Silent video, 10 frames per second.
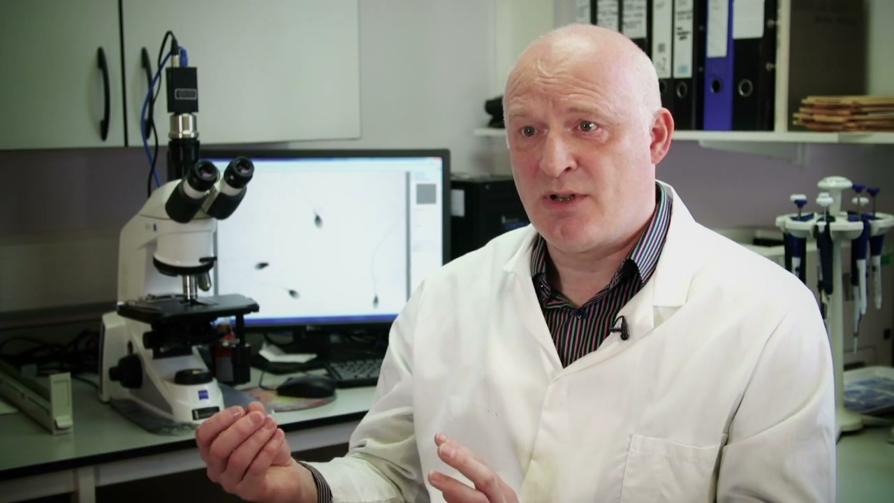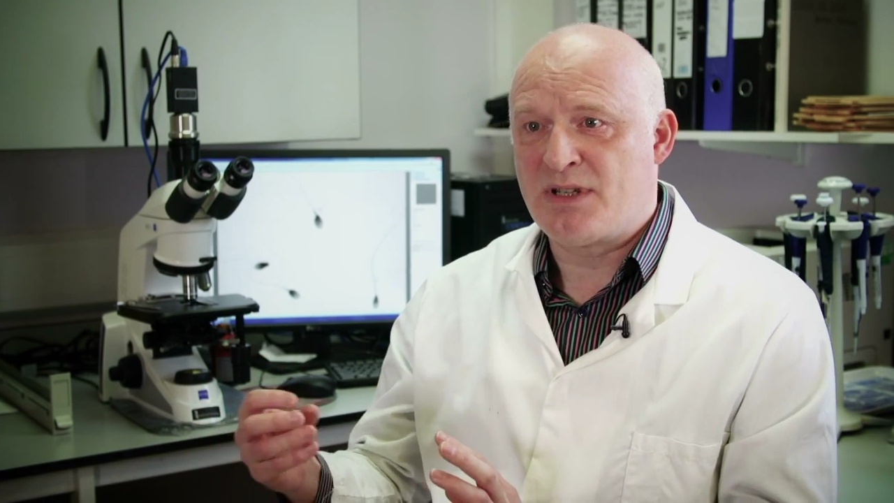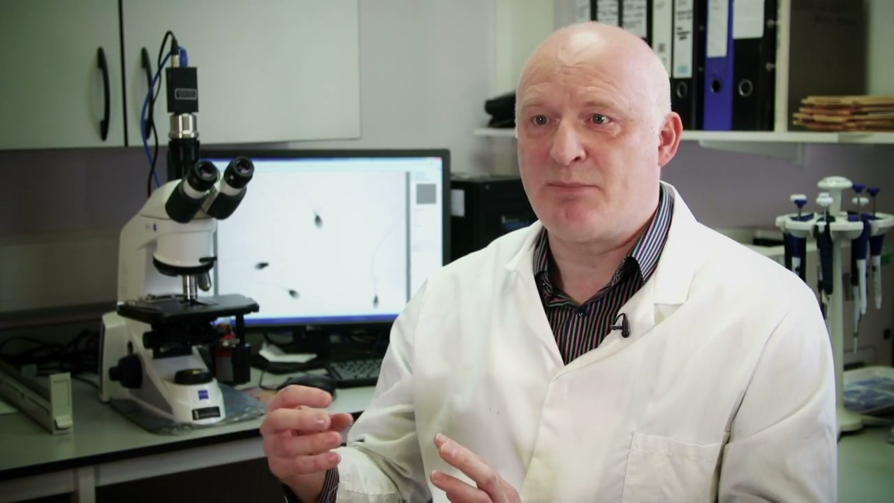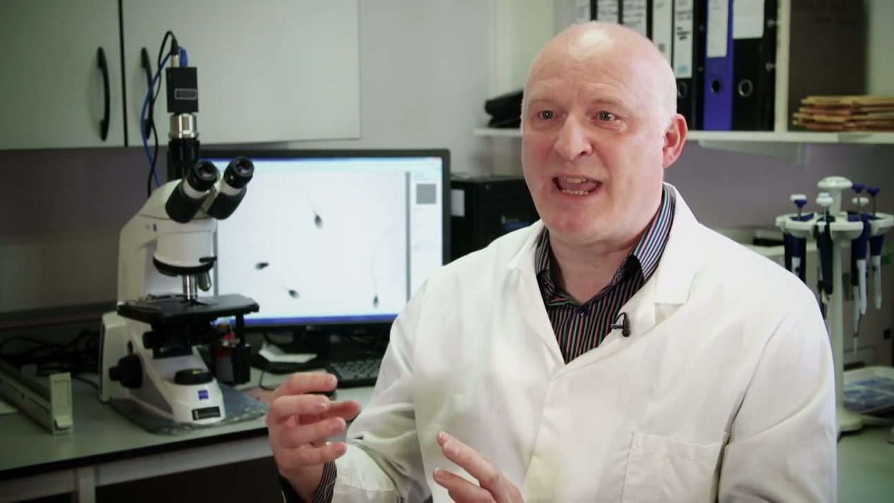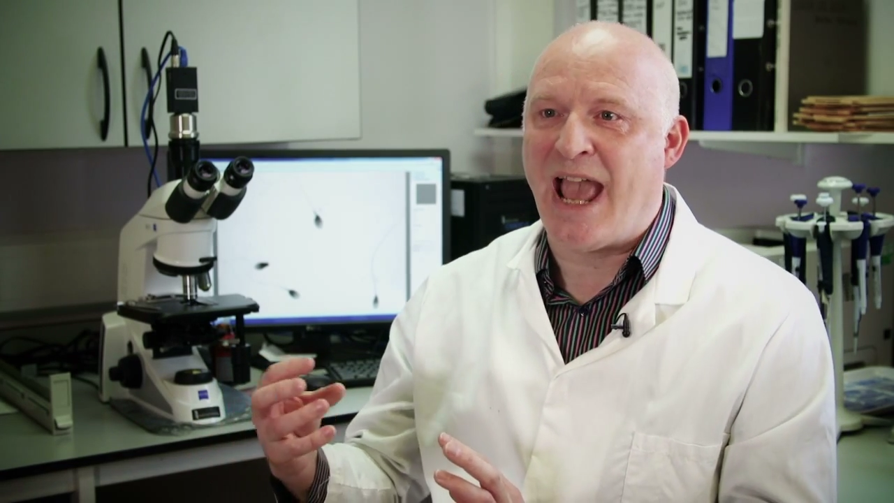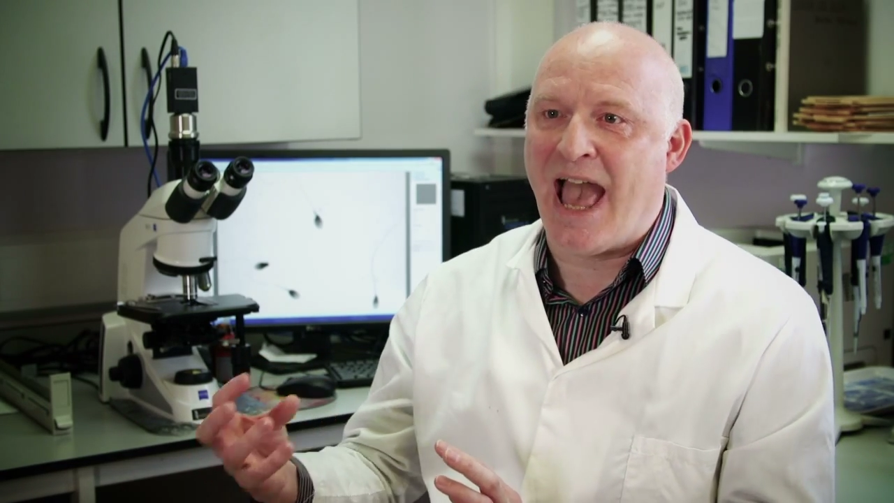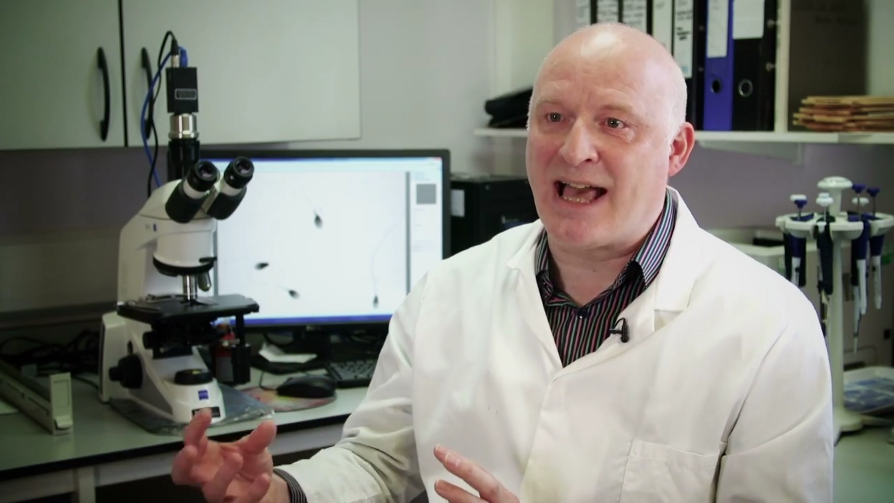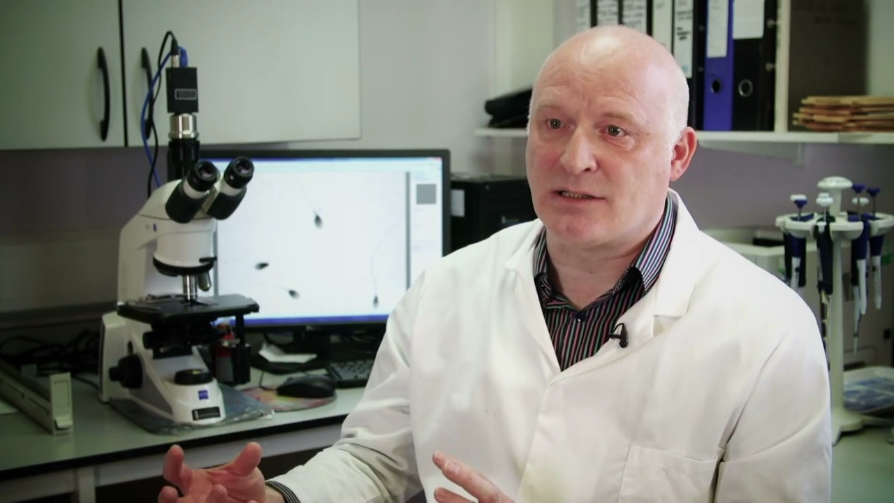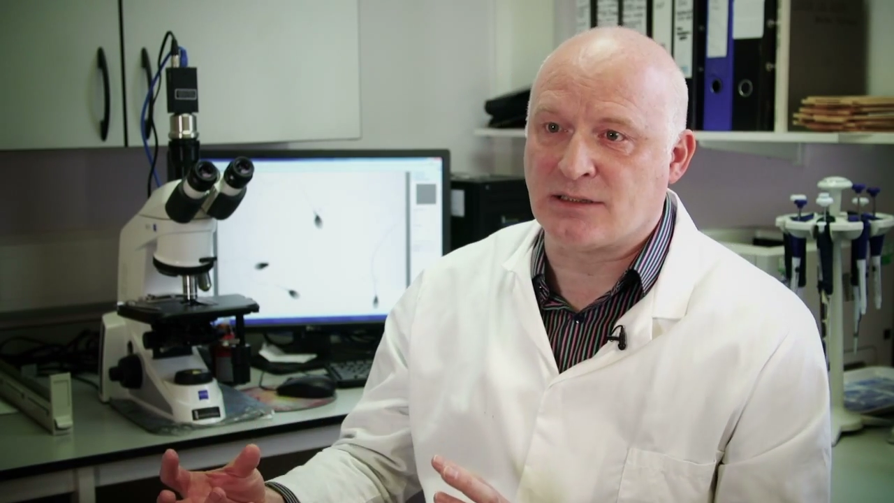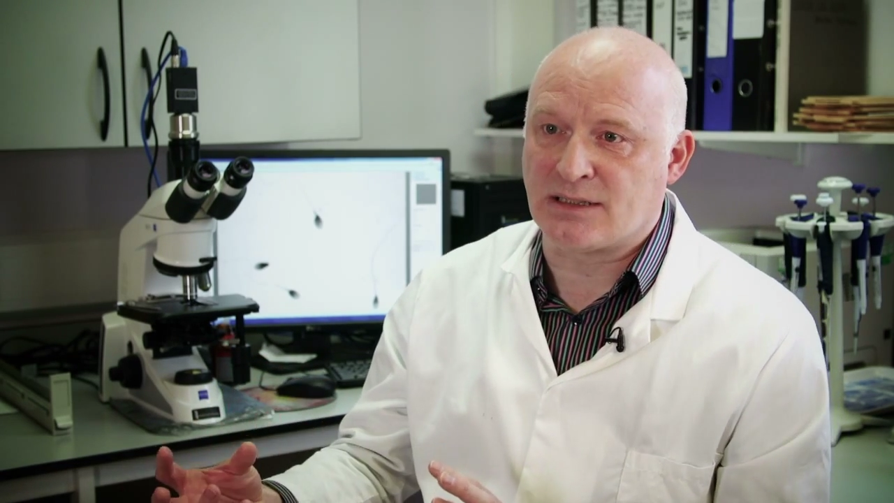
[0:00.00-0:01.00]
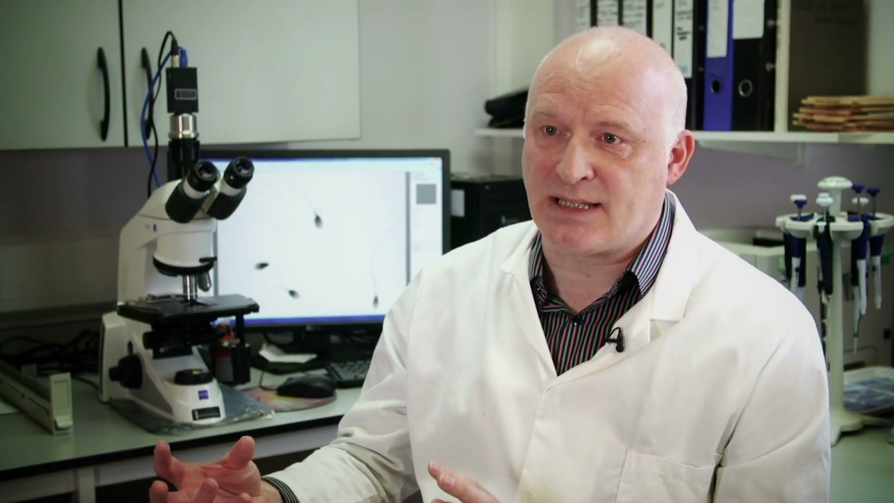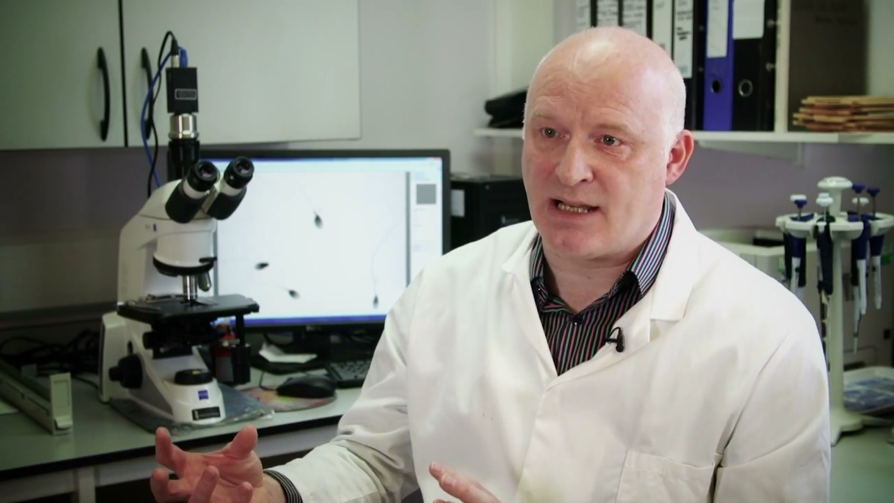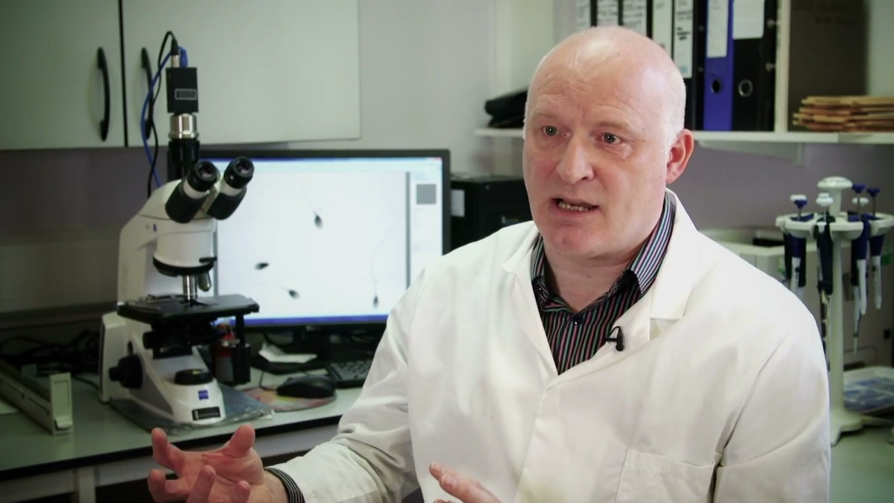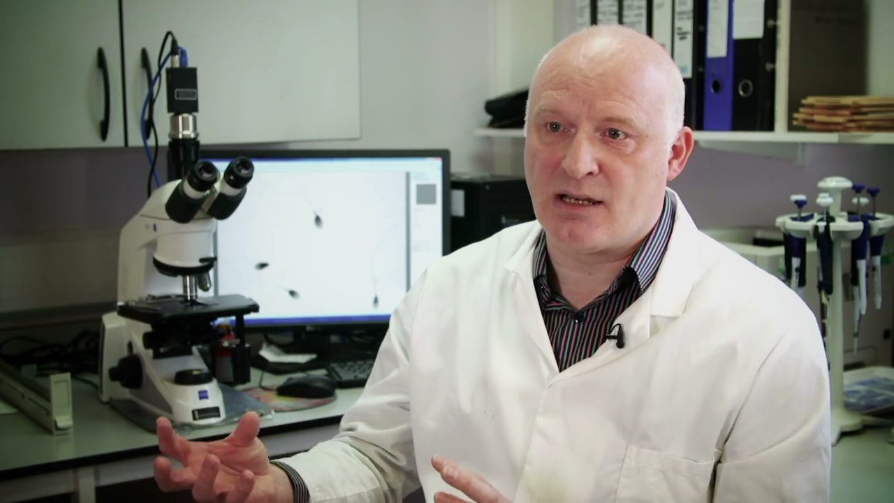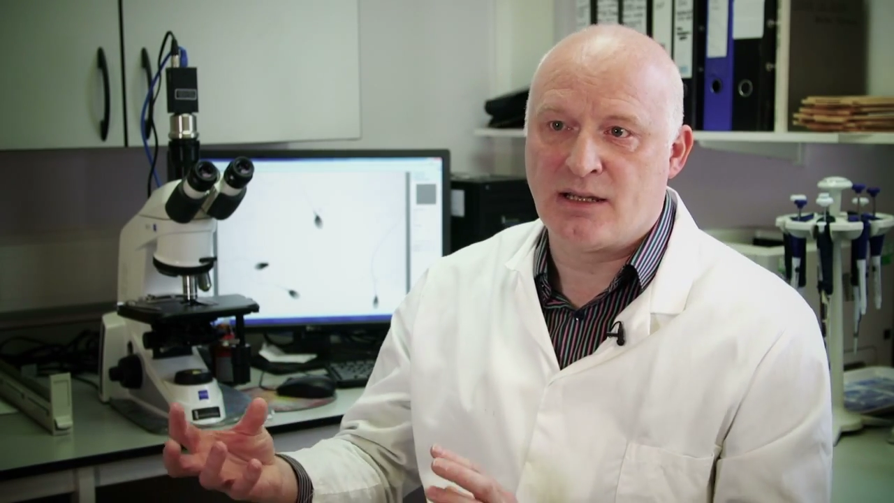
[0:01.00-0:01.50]
to be held
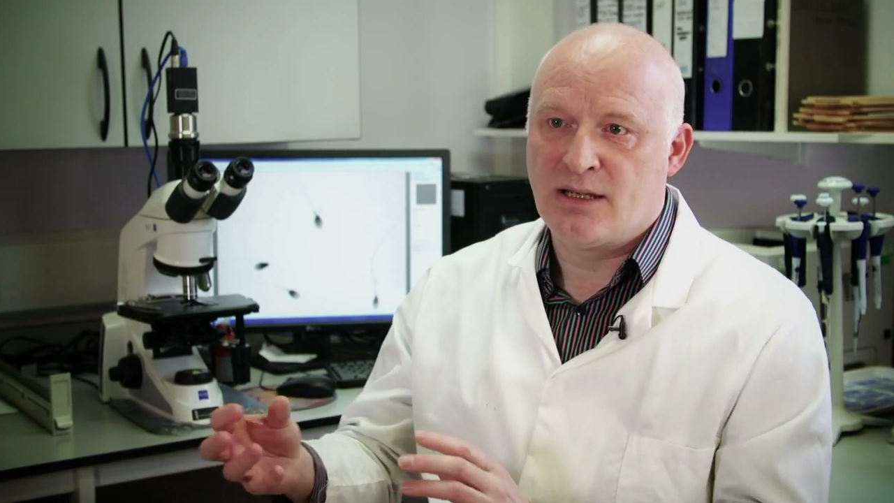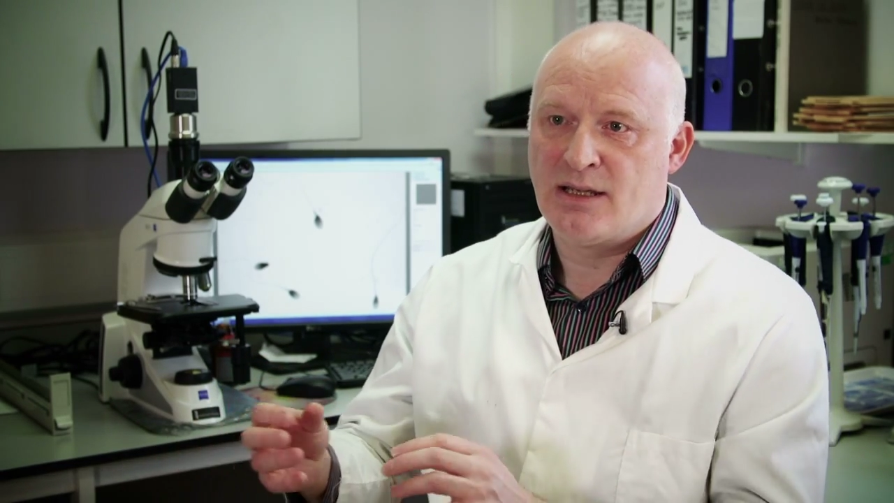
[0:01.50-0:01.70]
in a,